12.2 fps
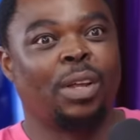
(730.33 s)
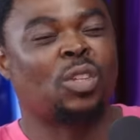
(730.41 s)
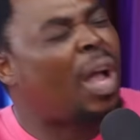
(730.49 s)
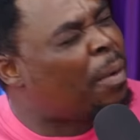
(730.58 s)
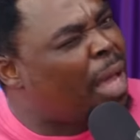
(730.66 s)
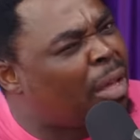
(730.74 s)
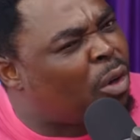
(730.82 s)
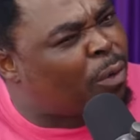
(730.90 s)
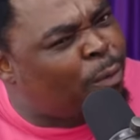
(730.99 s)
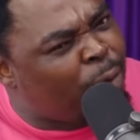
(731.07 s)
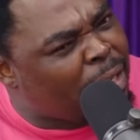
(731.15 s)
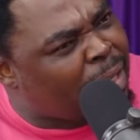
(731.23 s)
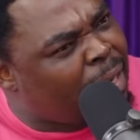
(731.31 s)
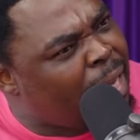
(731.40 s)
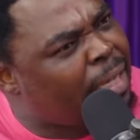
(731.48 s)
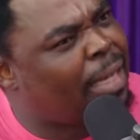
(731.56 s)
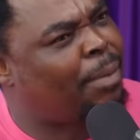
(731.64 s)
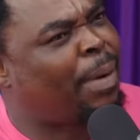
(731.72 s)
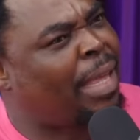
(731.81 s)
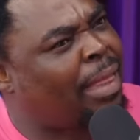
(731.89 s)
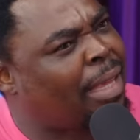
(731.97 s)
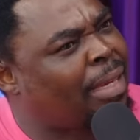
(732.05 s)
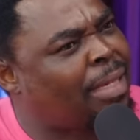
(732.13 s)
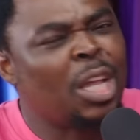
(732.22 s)
So I got fascinated by
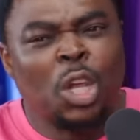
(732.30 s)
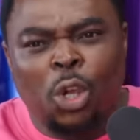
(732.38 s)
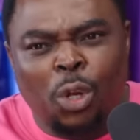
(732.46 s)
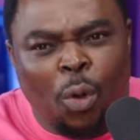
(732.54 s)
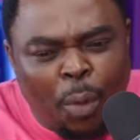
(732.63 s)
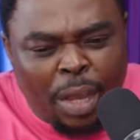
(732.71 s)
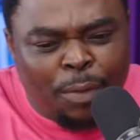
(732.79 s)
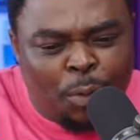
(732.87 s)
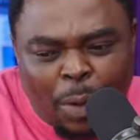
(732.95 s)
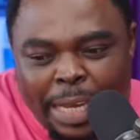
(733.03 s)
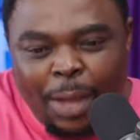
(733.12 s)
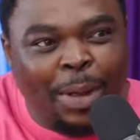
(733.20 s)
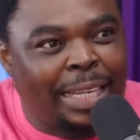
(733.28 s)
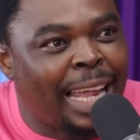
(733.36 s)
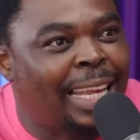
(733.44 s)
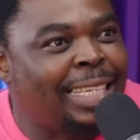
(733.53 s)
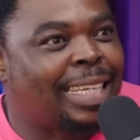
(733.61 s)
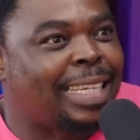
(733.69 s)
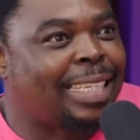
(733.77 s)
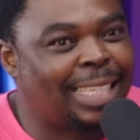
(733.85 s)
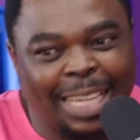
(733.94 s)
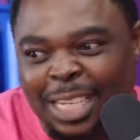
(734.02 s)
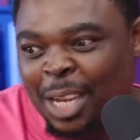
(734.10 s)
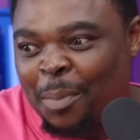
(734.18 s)
this, you know, even when they were dancing in the
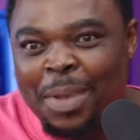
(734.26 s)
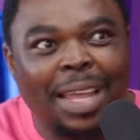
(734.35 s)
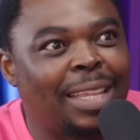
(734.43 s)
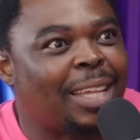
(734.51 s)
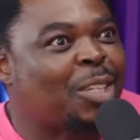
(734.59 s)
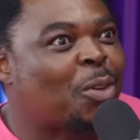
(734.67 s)
Stratamia thing.